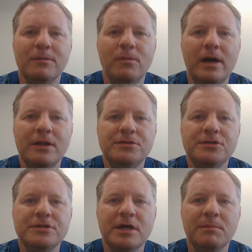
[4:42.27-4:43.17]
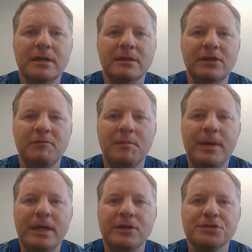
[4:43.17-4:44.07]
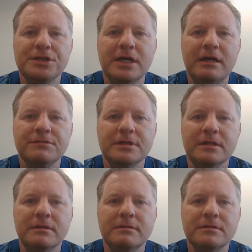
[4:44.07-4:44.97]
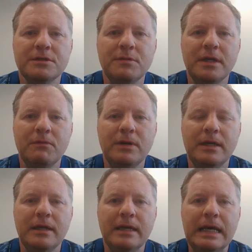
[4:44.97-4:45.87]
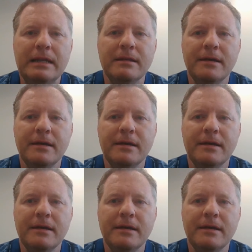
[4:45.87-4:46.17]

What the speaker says: why don't you tell me a little bit about yourselves, and so we can get